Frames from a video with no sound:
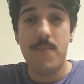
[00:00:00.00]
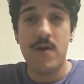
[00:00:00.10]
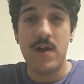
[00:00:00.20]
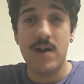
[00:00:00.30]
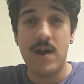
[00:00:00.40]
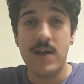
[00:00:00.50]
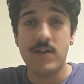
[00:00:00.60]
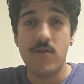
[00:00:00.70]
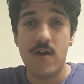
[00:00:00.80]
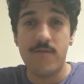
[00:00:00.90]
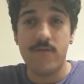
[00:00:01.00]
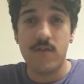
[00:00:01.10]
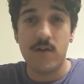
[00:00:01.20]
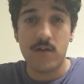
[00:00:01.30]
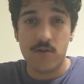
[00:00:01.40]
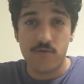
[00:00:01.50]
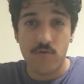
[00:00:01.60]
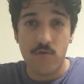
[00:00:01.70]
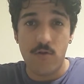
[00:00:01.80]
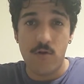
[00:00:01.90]
but I do have
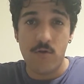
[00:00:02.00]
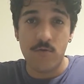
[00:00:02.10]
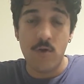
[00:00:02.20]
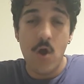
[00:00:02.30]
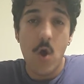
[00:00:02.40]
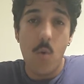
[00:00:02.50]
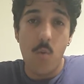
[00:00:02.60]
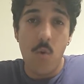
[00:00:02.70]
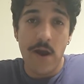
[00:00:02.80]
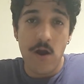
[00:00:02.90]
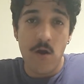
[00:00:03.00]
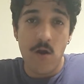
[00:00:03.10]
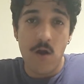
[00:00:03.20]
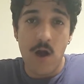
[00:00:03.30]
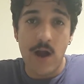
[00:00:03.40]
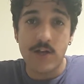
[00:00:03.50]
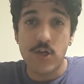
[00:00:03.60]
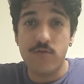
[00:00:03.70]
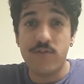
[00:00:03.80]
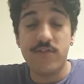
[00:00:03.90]
control on where I
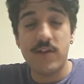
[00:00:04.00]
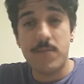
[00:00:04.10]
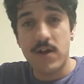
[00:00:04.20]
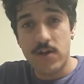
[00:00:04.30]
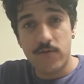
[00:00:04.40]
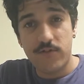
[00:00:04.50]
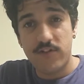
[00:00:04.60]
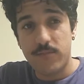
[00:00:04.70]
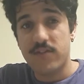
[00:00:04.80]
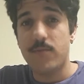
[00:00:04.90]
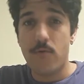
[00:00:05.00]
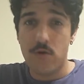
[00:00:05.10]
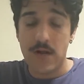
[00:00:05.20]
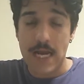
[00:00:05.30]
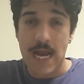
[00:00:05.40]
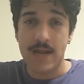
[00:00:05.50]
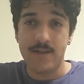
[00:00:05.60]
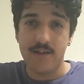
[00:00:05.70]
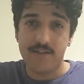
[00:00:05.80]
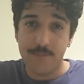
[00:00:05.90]
choose to send my notes to be supported at, and
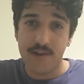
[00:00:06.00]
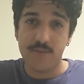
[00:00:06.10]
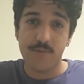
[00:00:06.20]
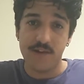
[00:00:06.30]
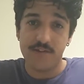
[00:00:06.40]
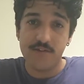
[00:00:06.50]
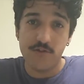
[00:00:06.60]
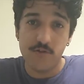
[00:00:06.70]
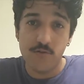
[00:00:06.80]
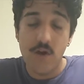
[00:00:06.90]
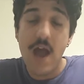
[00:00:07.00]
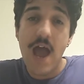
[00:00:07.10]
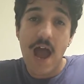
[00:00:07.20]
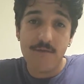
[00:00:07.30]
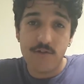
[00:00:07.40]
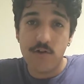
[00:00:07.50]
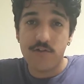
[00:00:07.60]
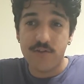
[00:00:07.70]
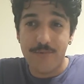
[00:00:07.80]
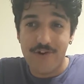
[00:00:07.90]
that's the best place to have your
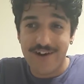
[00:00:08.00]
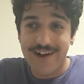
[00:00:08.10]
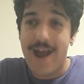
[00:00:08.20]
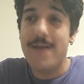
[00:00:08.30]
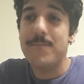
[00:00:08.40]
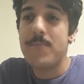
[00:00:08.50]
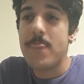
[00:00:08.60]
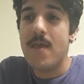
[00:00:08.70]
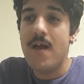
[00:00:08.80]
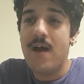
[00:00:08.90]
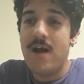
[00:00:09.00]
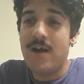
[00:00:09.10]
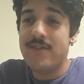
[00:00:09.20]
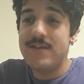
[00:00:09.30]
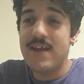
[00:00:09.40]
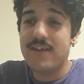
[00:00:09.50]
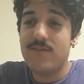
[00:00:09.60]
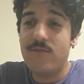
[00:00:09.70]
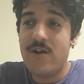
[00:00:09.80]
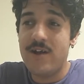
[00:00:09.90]
notes supported at. The
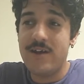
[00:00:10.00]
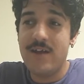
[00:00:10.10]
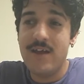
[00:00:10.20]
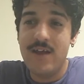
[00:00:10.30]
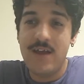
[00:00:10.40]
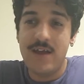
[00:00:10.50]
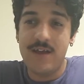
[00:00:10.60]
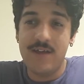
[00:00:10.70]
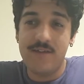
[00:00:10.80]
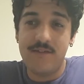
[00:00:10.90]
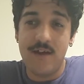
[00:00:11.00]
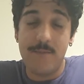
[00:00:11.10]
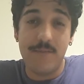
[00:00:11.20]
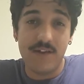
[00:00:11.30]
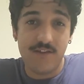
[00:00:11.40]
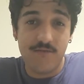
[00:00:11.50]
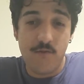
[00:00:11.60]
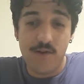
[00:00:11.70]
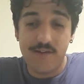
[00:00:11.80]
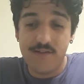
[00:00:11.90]
next one is mixed
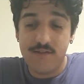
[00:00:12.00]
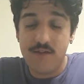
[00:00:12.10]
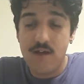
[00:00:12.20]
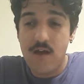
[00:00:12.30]
voice,